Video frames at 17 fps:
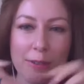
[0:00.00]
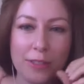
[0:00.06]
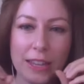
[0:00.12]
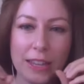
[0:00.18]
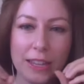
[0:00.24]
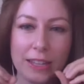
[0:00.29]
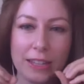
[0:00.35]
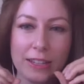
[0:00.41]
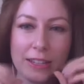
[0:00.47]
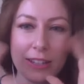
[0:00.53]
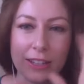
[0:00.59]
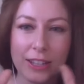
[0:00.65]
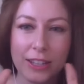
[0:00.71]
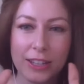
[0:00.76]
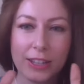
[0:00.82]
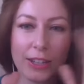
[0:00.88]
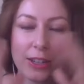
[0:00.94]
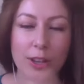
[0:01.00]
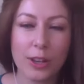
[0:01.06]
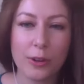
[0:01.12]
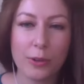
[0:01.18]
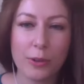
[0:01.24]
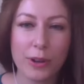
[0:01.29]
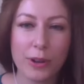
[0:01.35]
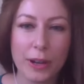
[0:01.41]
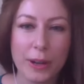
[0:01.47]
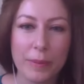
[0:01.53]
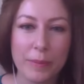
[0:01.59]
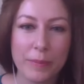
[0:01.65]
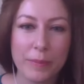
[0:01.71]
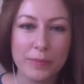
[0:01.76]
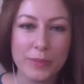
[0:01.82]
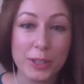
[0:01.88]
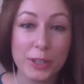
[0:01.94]
they can, you know,
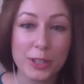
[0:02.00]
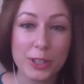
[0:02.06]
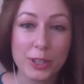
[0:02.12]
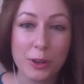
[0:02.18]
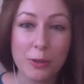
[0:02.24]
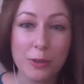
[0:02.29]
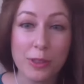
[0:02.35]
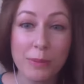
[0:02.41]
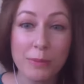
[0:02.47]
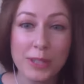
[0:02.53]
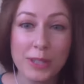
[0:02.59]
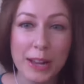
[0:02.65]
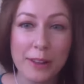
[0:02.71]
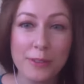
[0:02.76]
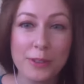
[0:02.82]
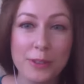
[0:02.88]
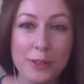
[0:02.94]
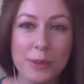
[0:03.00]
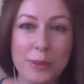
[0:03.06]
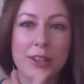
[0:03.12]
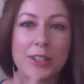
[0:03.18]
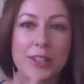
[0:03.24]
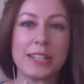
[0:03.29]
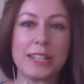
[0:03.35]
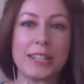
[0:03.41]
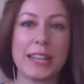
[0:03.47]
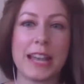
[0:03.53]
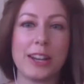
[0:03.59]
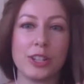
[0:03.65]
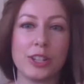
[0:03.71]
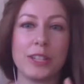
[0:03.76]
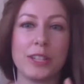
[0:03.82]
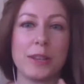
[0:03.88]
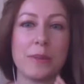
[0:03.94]
um, show themselves, because it's
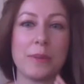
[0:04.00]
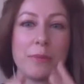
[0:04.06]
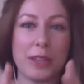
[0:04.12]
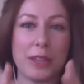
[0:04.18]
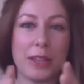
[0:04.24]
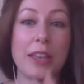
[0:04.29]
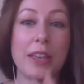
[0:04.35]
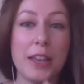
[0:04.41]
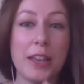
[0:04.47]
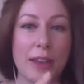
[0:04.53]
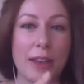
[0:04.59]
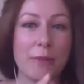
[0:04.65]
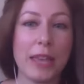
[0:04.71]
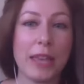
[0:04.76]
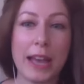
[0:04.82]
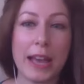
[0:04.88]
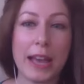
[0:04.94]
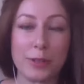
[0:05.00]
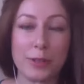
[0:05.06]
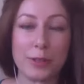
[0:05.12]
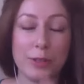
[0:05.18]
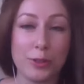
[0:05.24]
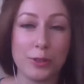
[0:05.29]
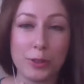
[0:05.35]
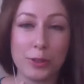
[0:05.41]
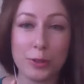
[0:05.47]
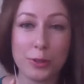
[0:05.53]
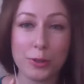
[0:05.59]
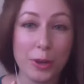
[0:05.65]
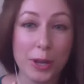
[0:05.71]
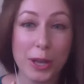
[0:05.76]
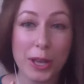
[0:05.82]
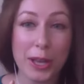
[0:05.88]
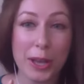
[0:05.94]
actually something that we have to
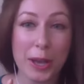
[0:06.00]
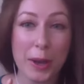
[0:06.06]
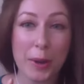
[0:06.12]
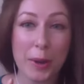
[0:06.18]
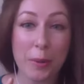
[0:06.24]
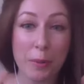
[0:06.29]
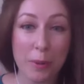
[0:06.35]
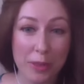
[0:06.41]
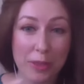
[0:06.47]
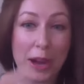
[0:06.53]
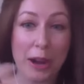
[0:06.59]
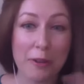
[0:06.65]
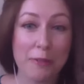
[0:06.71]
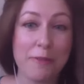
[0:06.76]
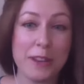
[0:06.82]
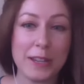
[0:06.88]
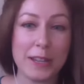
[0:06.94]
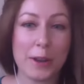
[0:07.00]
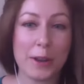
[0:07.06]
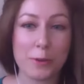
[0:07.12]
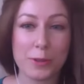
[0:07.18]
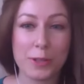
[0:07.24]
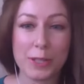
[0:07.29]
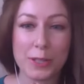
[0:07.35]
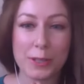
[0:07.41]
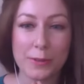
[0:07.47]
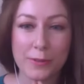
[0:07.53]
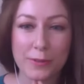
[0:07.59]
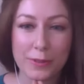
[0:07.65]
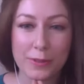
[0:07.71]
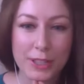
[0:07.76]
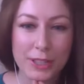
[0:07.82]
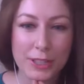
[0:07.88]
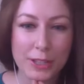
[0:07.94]
do with our videos.
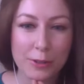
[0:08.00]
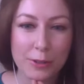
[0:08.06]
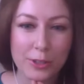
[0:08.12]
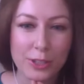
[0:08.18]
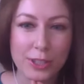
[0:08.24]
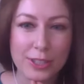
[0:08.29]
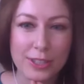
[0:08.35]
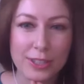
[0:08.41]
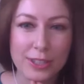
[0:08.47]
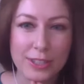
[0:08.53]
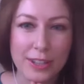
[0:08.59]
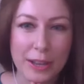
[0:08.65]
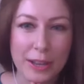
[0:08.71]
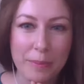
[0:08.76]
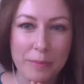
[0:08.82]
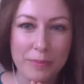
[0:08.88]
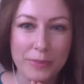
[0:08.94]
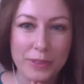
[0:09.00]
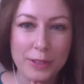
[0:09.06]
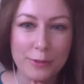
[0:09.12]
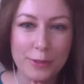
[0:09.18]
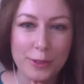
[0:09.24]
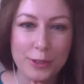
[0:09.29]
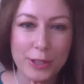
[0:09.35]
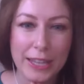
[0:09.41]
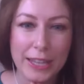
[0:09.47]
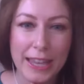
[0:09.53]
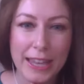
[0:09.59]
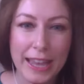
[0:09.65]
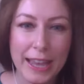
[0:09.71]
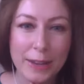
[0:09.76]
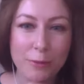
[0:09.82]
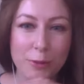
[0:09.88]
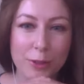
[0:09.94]
So just um, if you
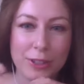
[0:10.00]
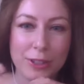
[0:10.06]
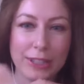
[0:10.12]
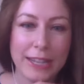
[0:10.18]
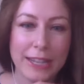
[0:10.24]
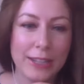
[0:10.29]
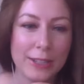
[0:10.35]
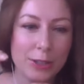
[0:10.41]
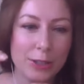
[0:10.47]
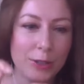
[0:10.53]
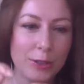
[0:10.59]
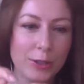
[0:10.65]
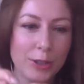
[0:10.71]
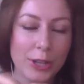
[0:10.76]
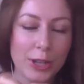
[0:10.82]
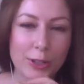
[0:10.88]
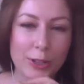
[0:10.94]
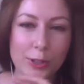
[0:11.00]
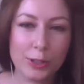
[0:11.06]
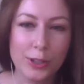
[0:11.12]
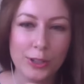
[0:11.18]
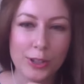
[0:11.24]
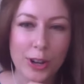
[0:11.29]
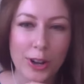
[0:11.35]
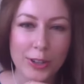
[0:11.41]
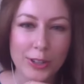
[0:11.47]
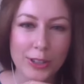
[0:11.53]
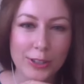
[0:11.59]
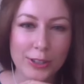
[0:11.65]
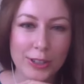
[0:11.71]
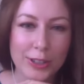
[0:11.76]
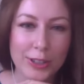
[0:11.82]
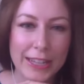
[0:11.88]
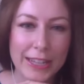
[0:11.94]
can, would you like to turn on
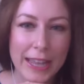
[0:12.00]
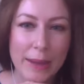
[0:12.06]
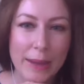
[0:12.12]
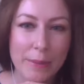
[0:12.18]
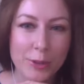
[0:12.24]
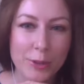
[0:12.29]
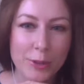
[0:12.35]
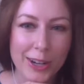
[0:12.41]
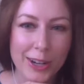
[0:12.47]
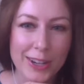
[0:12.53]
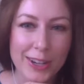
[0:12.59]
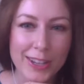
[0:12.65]
your camera?